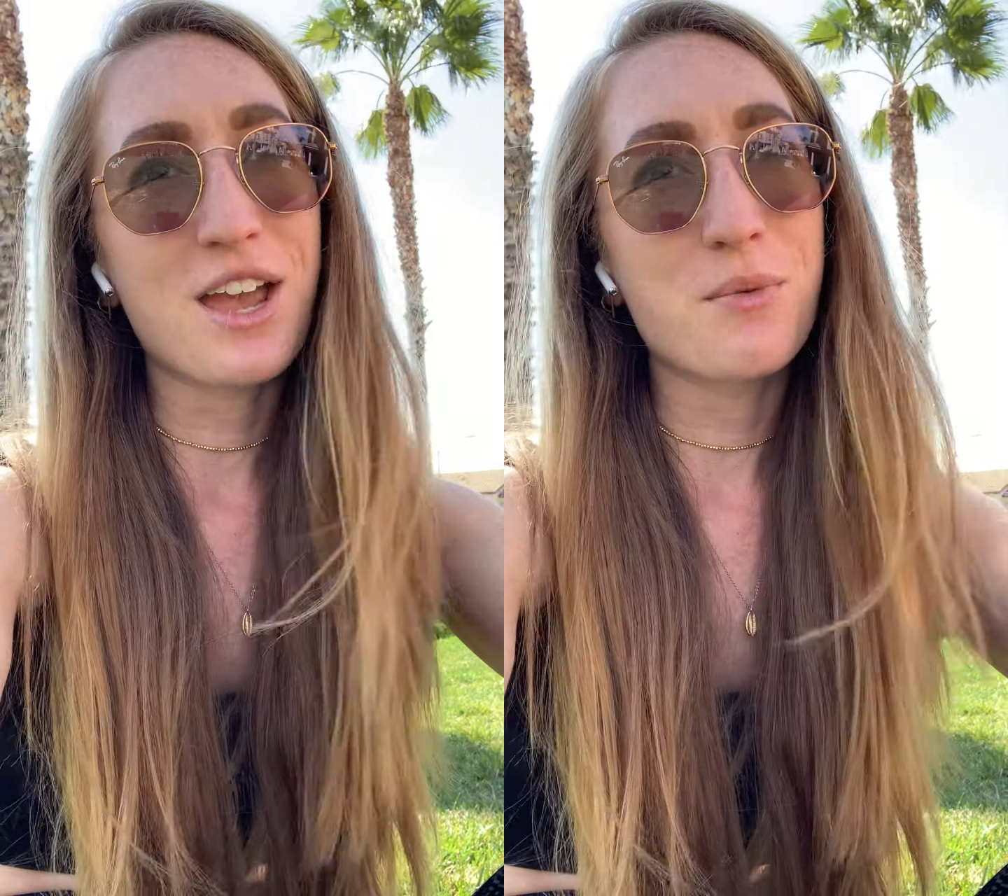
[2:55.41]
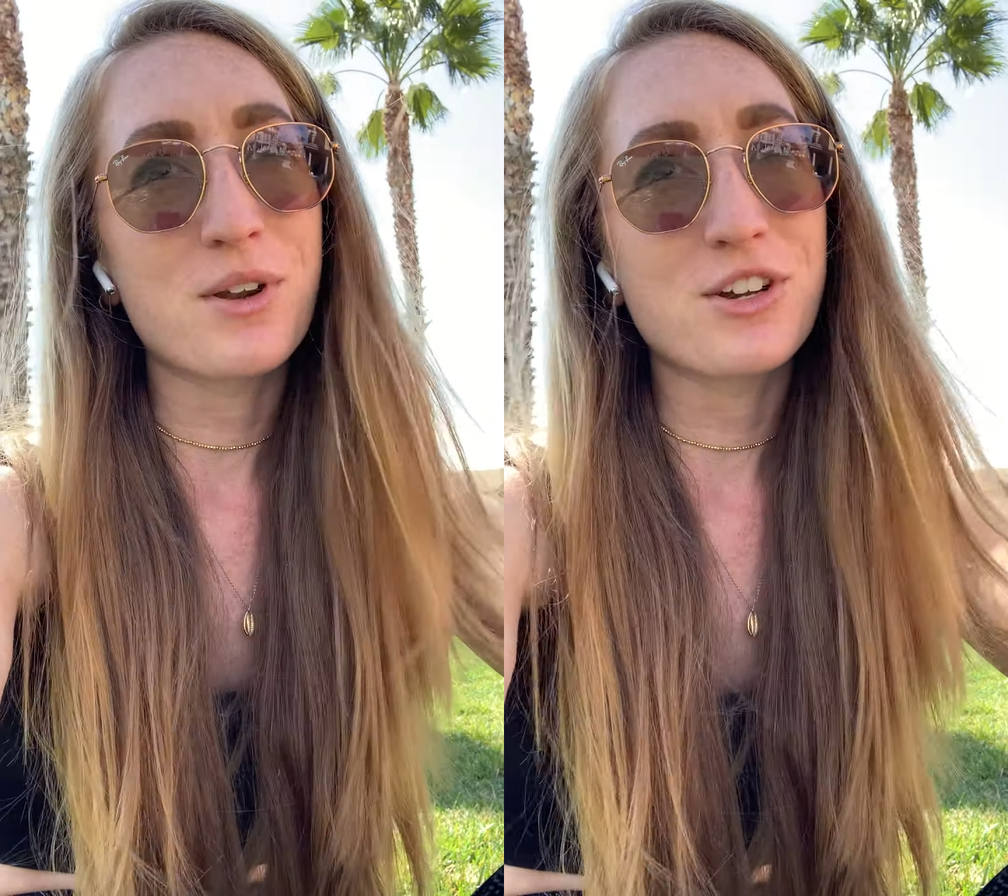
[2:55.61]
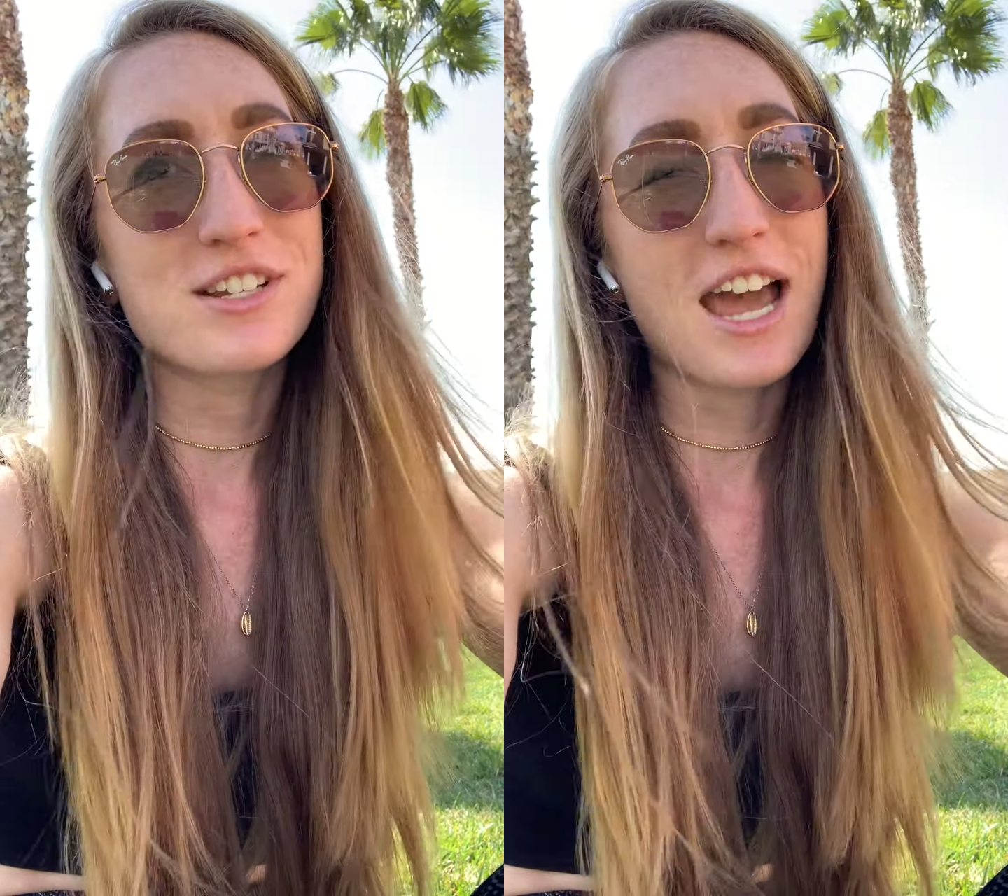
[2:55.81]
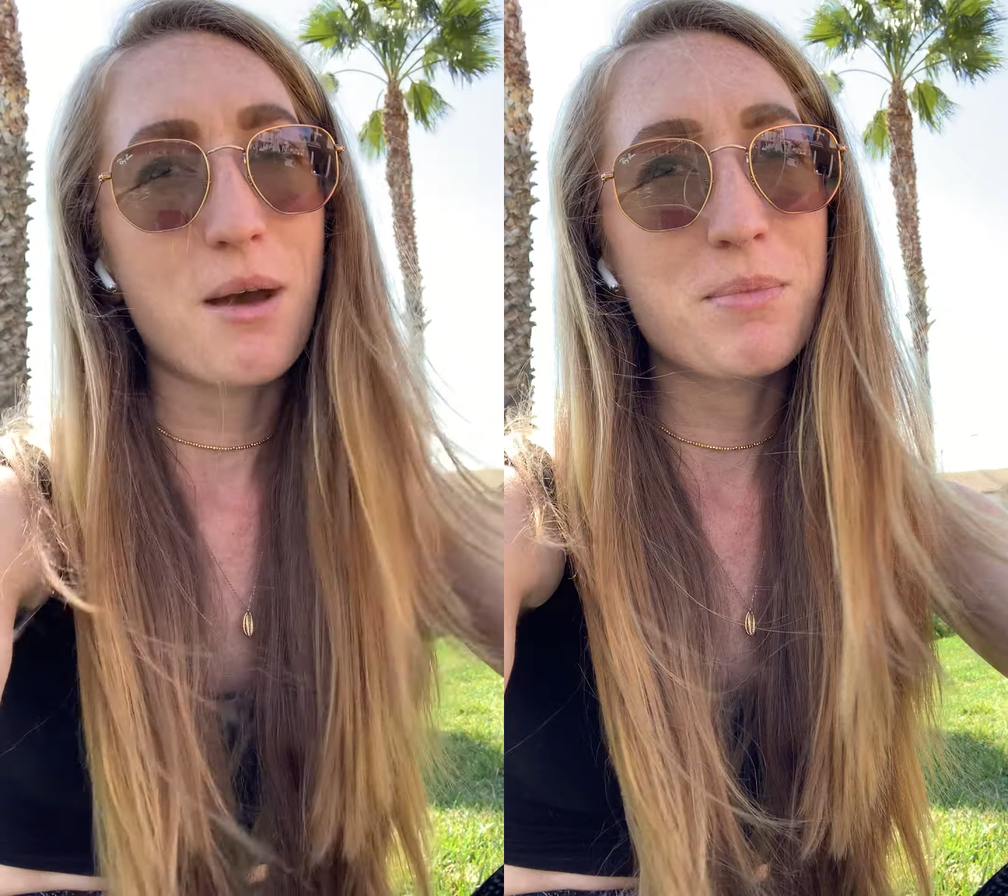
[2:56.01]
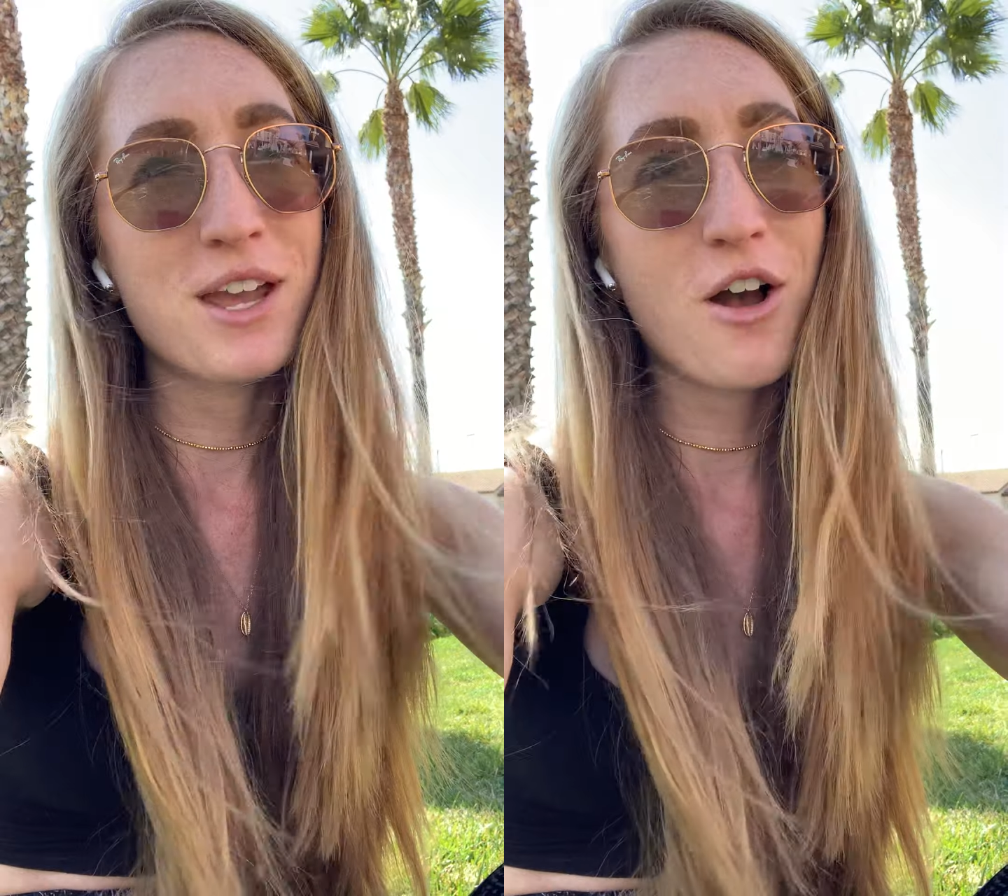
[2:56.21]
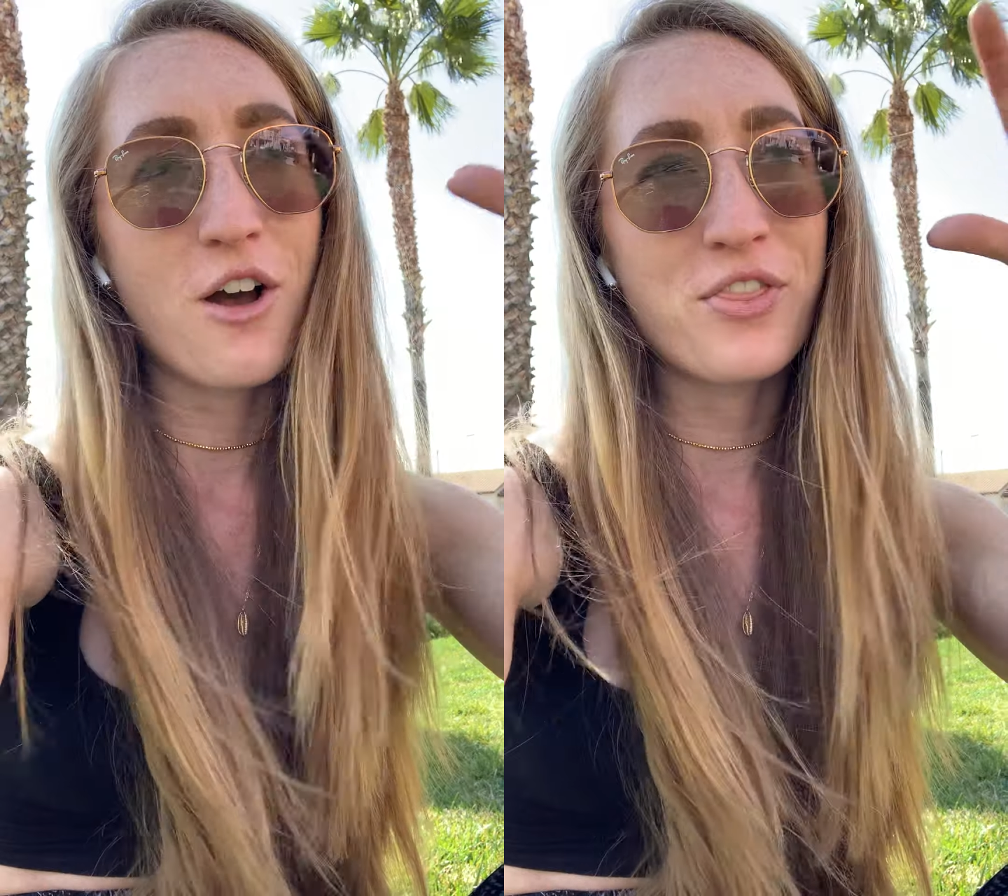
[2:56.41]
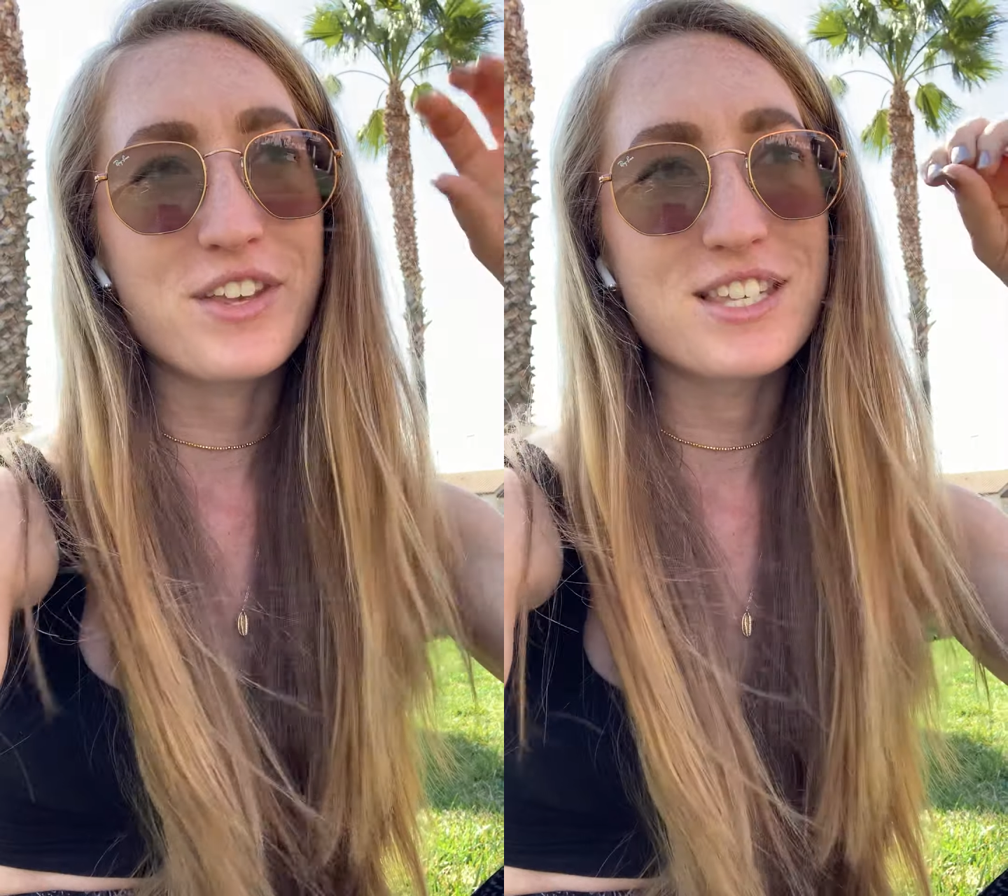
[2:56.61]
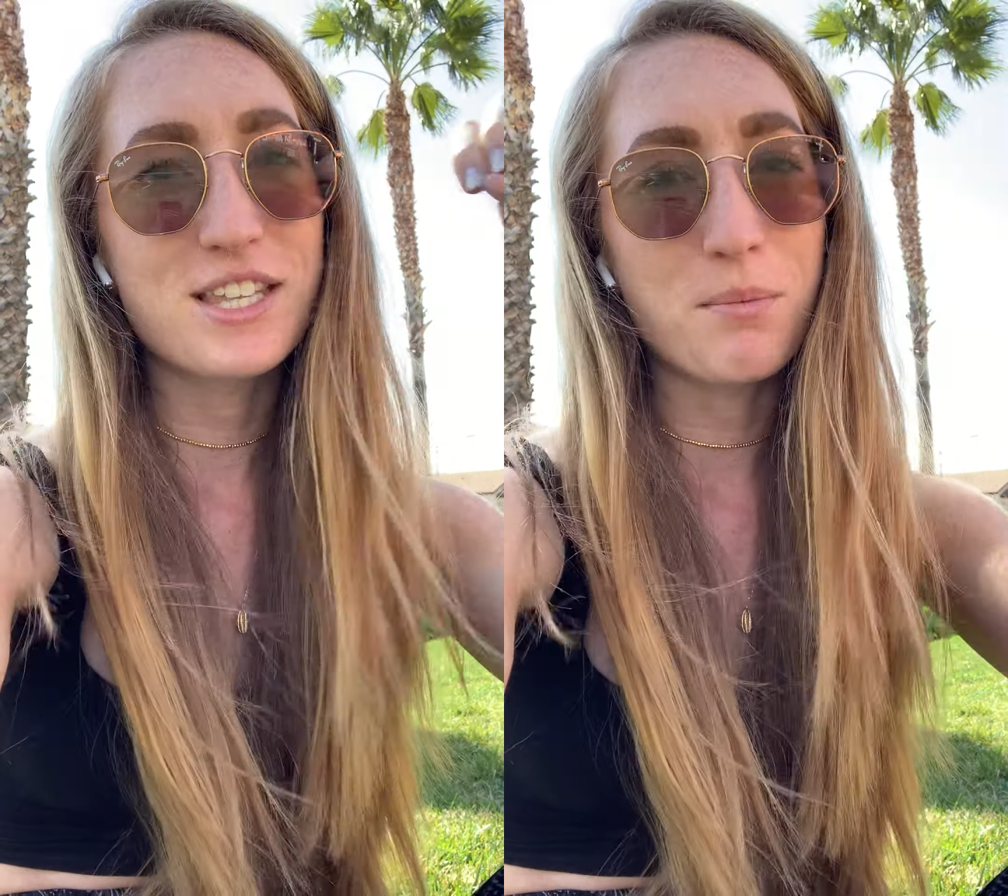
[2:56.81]
and when you're tapping on the
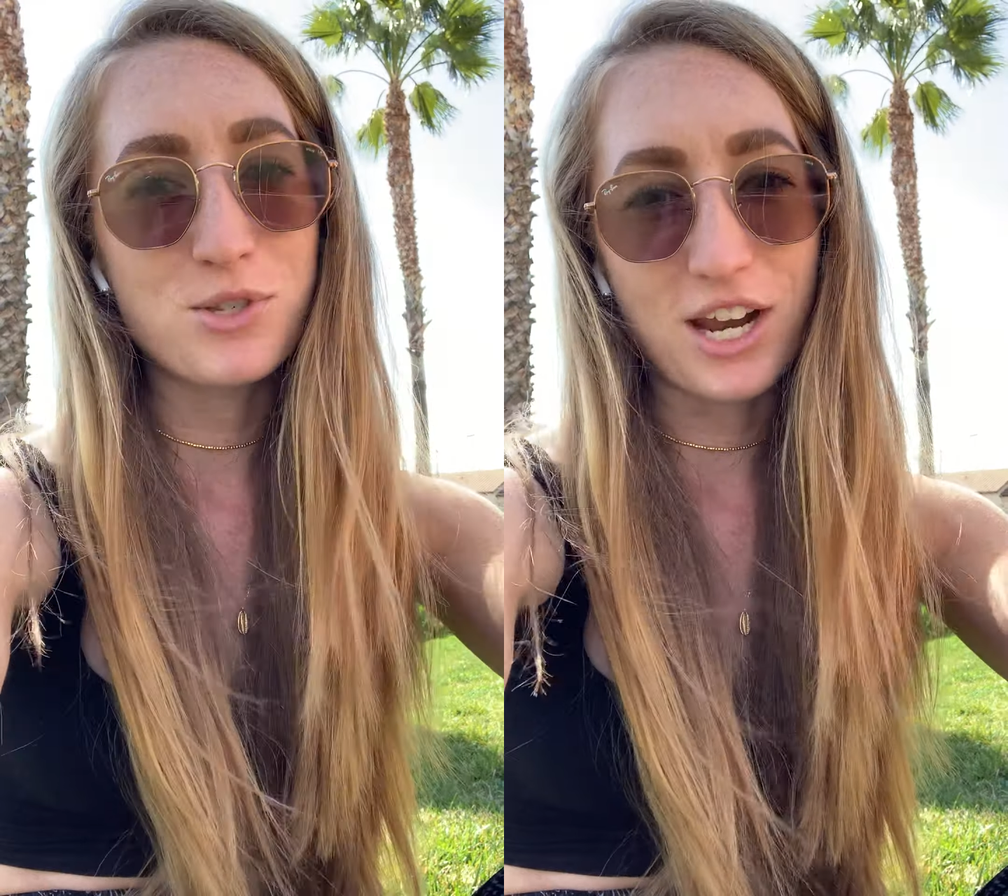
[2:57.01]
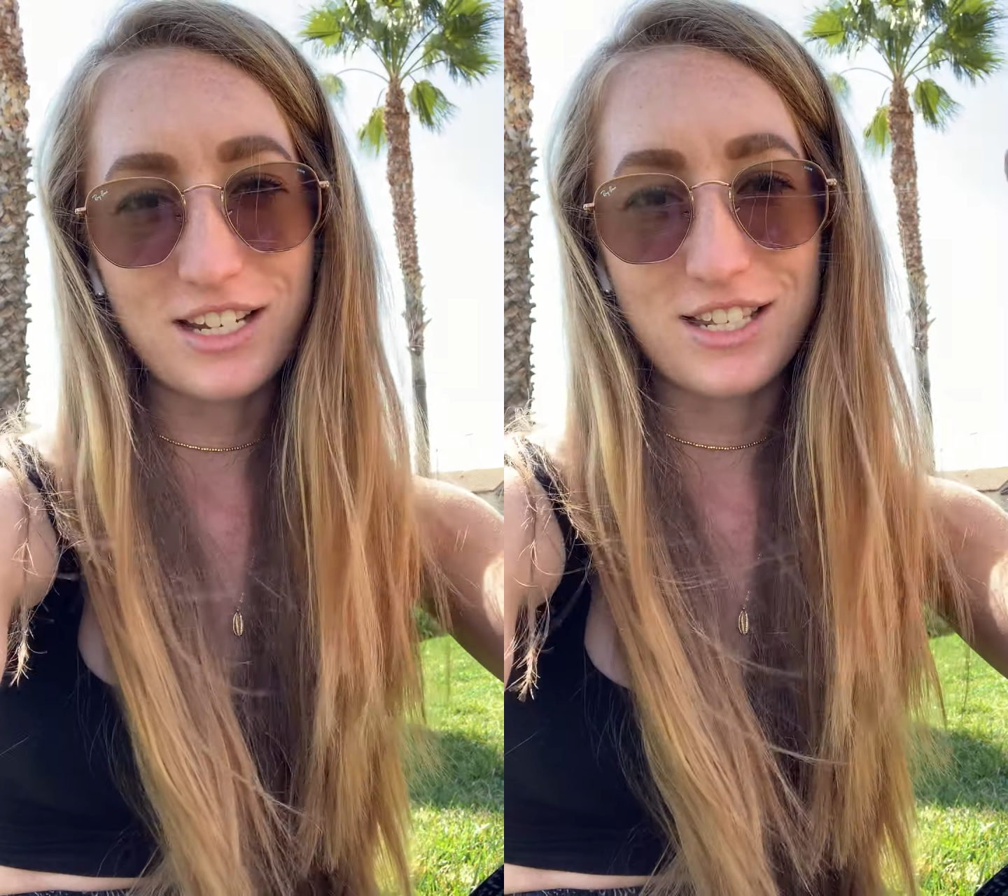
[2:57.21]
subject,